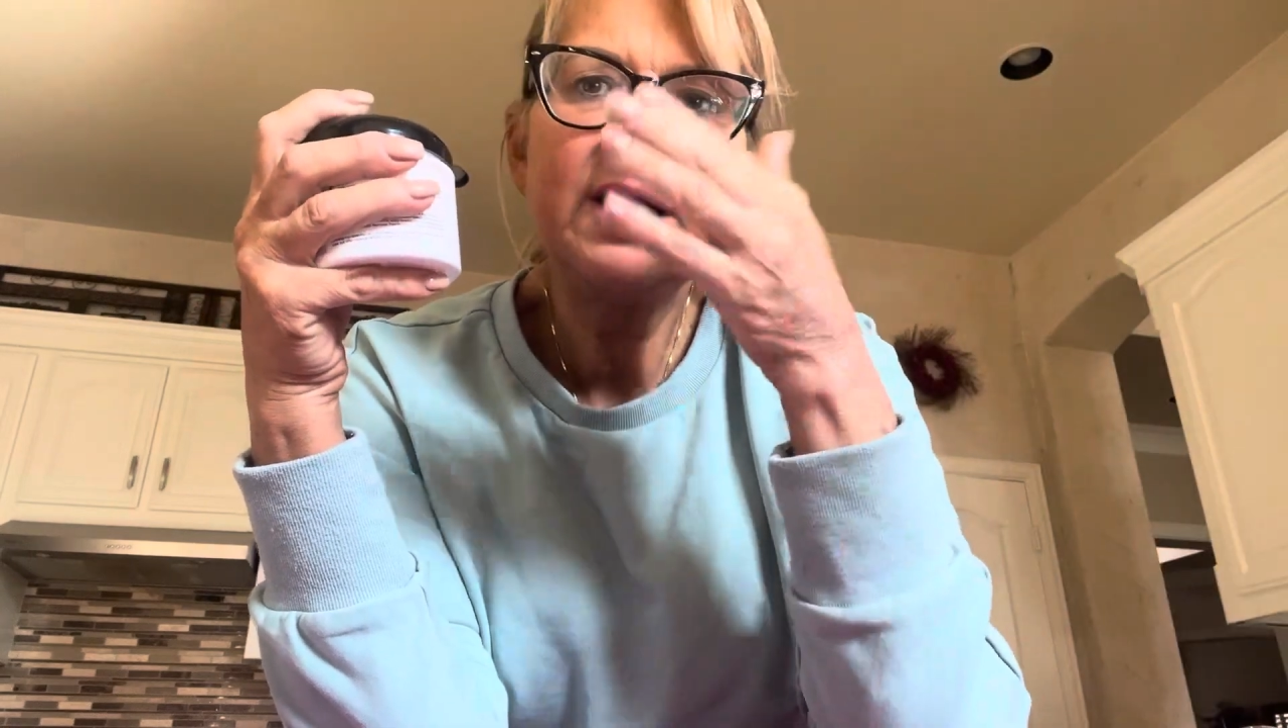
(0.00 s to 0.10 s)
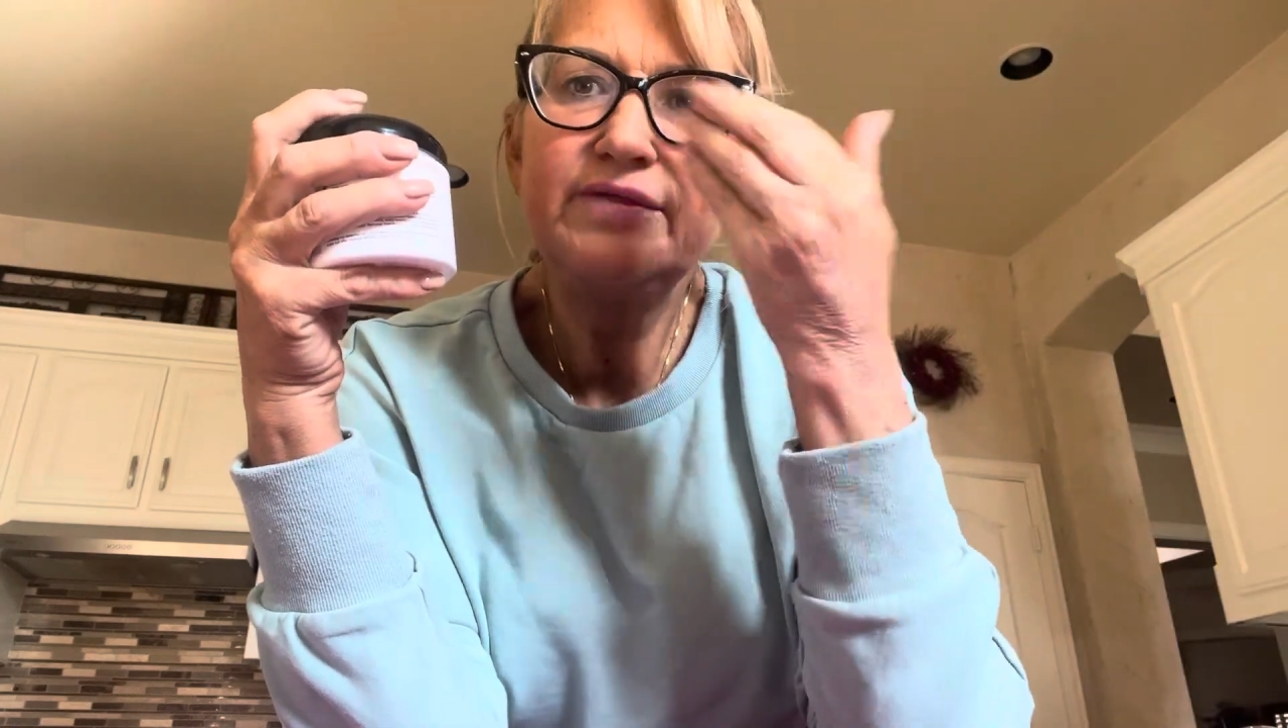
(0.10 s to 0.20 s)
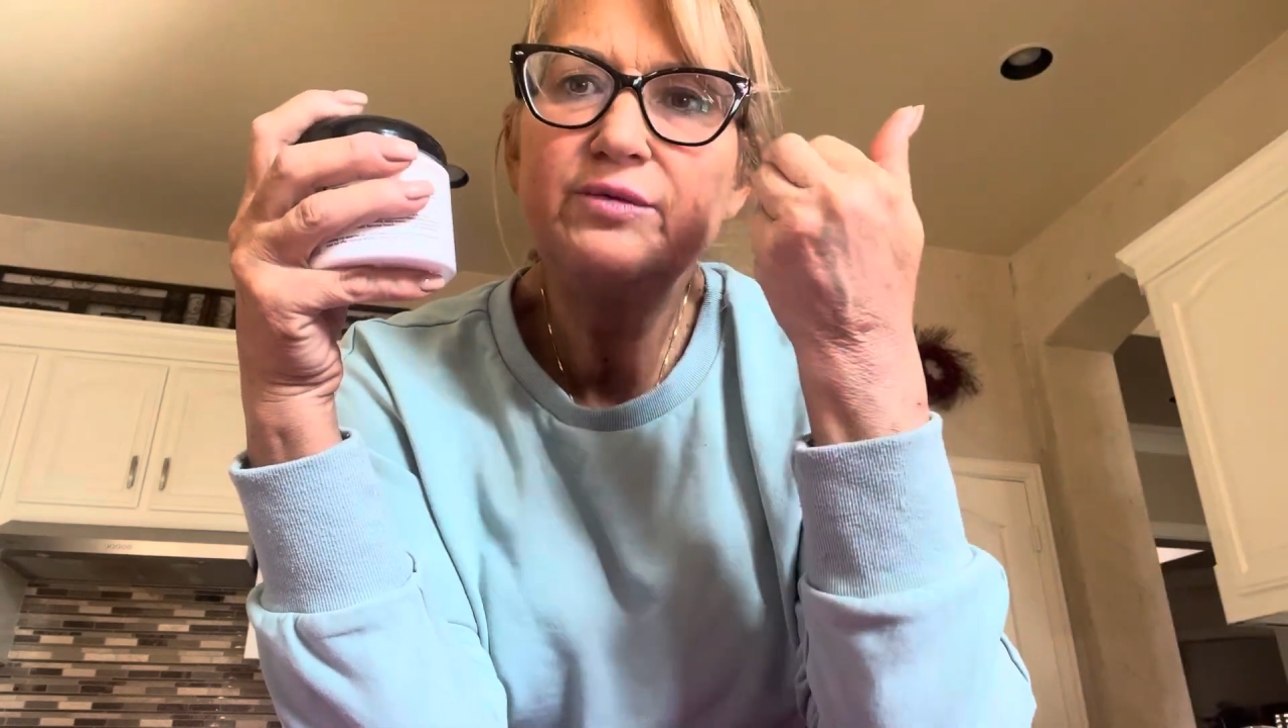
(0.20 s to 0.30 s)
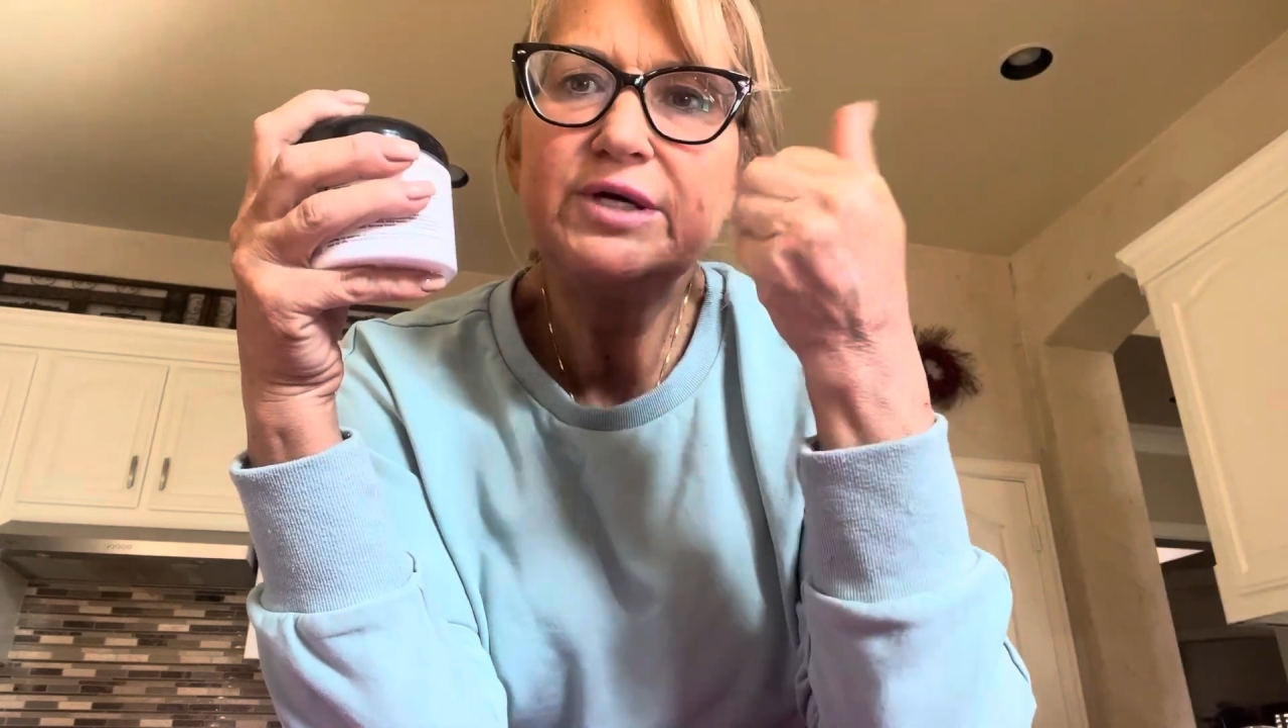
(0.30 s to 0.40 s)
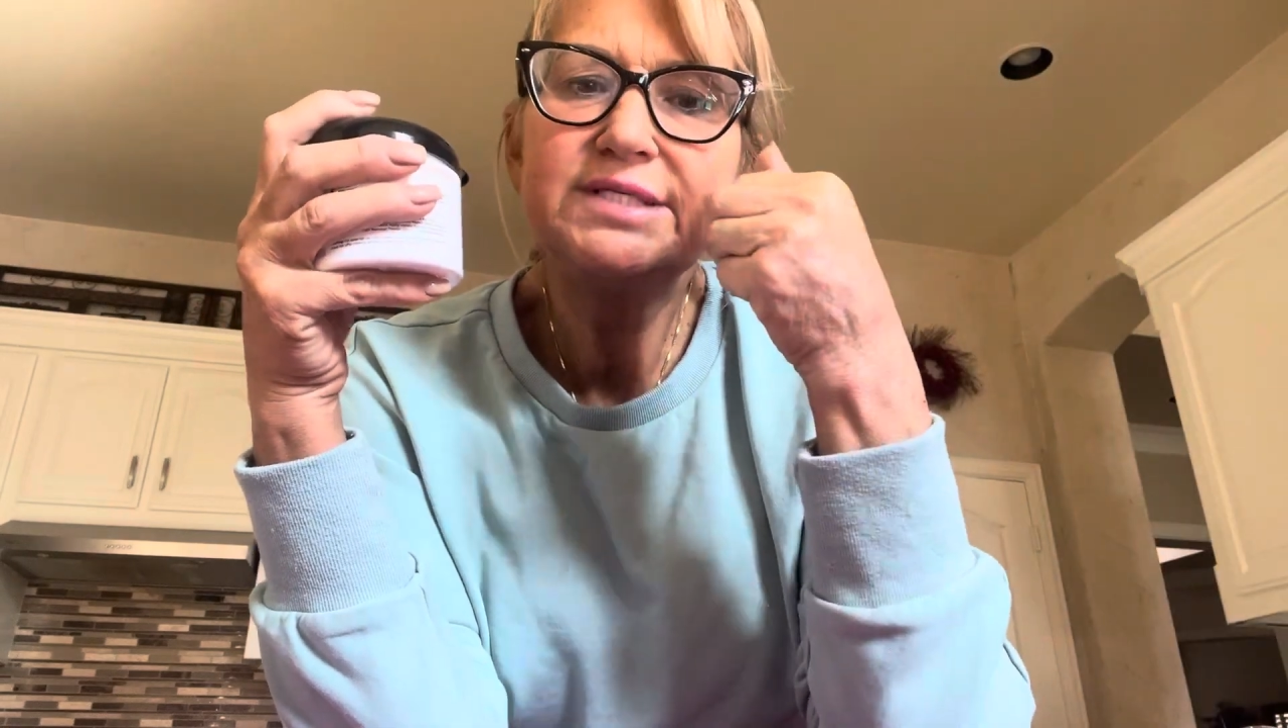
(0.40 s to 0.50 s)

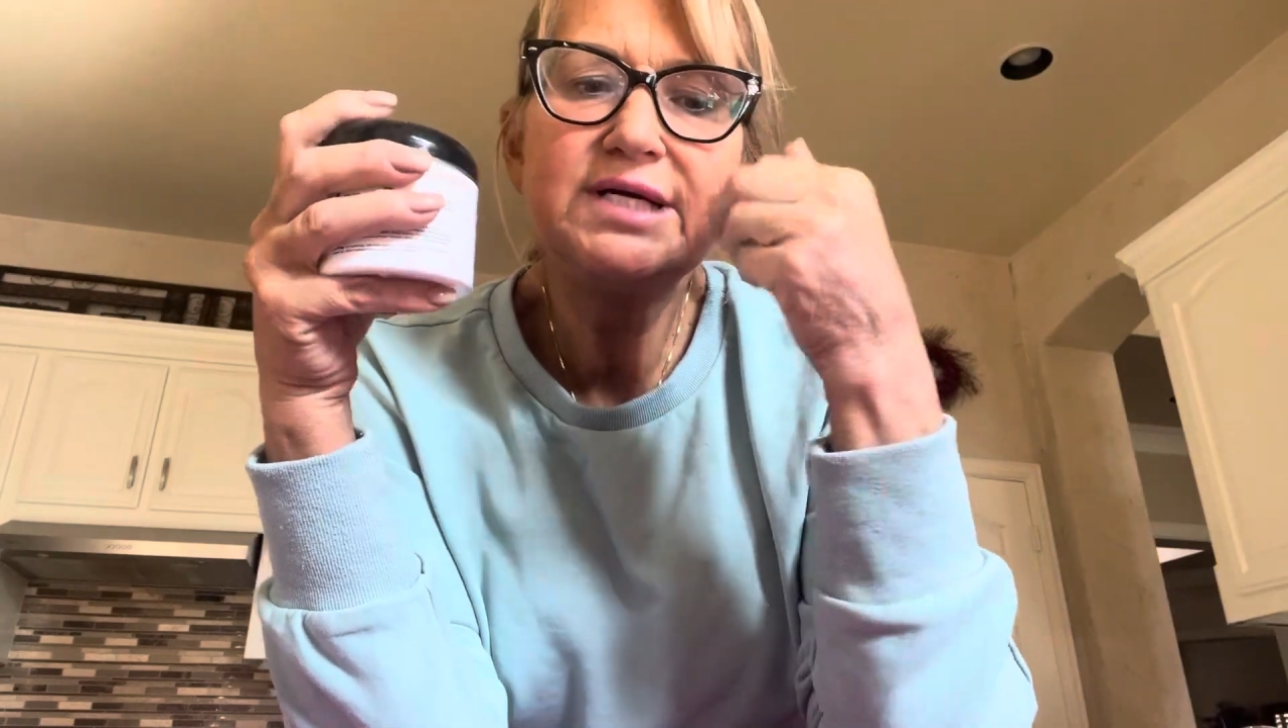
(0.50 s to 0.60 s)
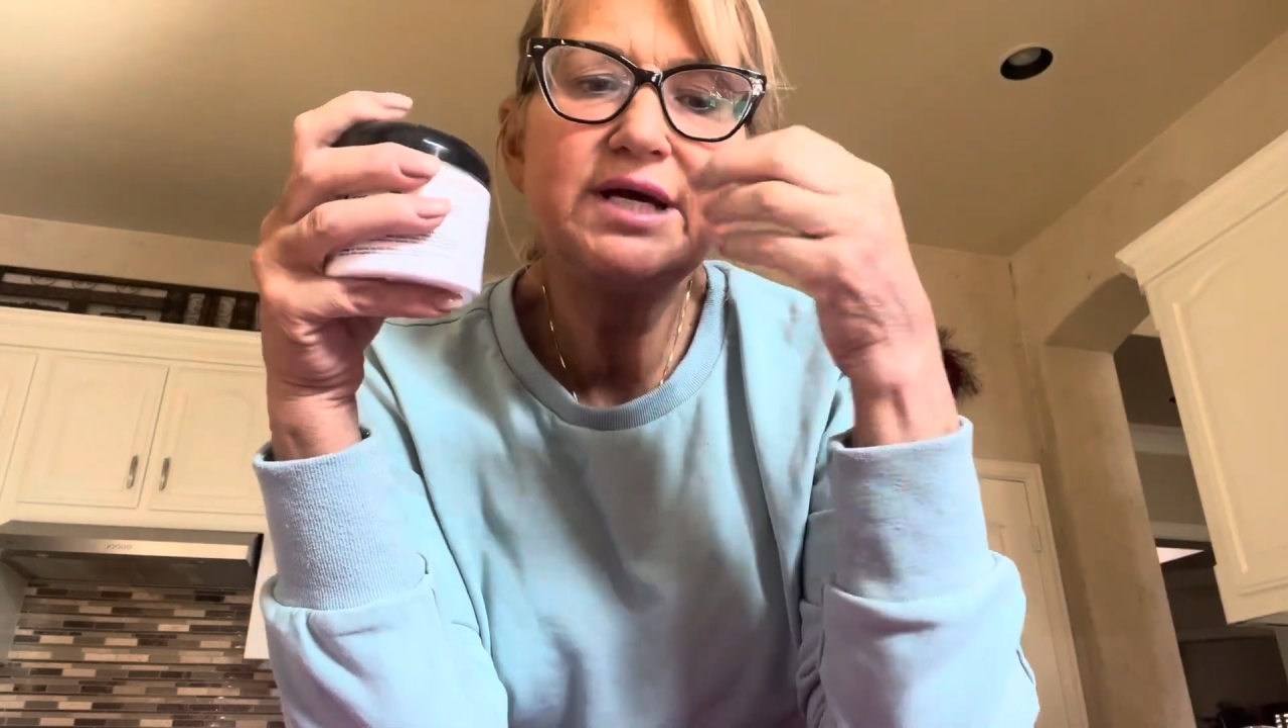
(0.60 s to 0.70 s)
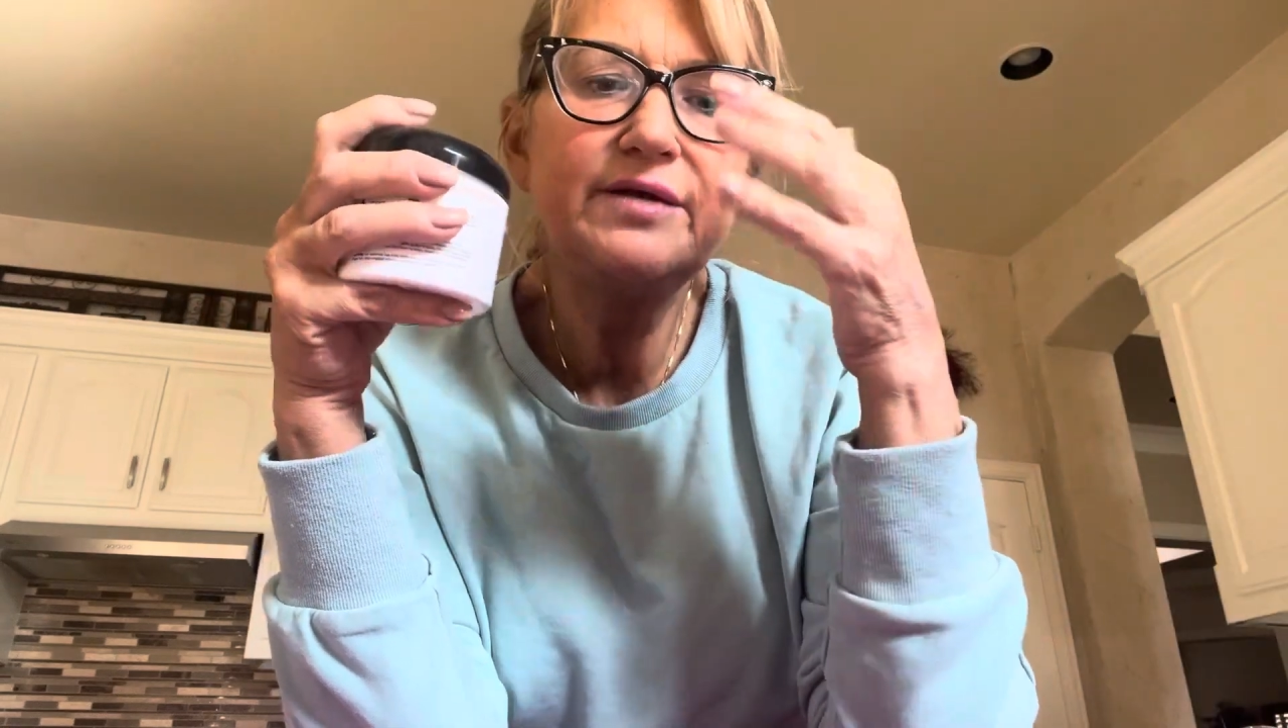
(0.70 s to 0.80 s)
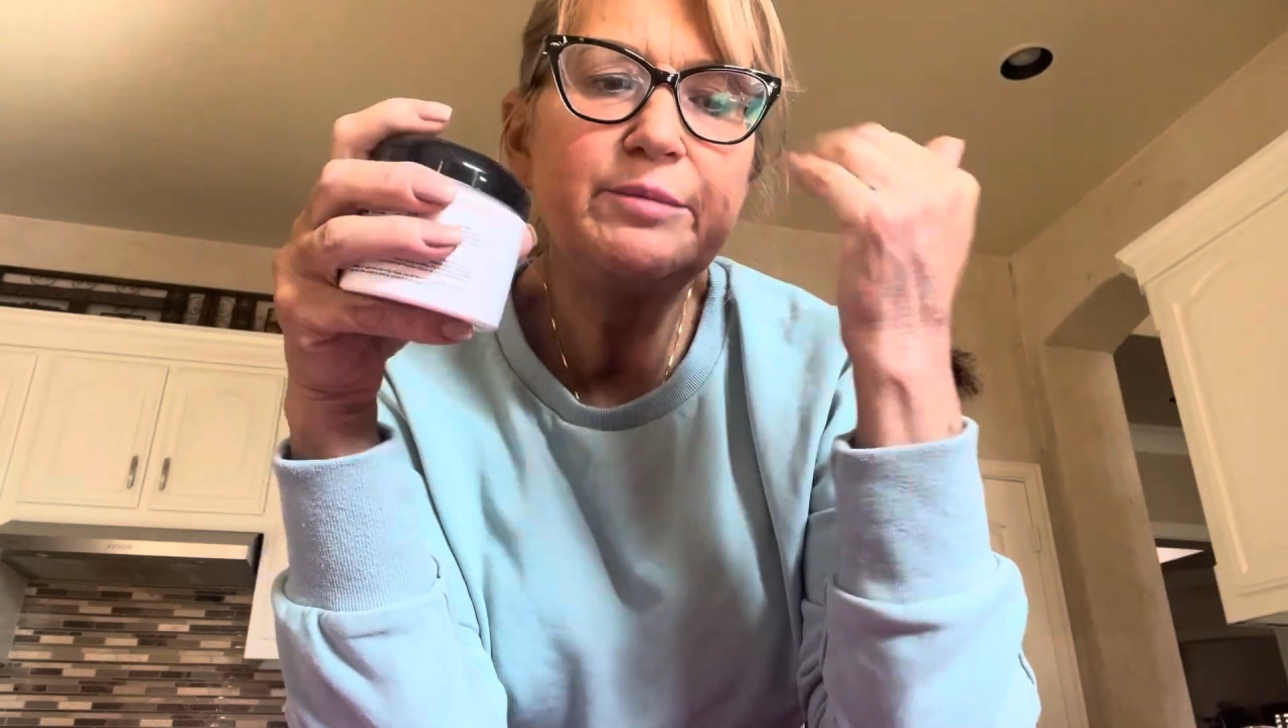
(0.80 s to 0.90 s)
and then rinse it,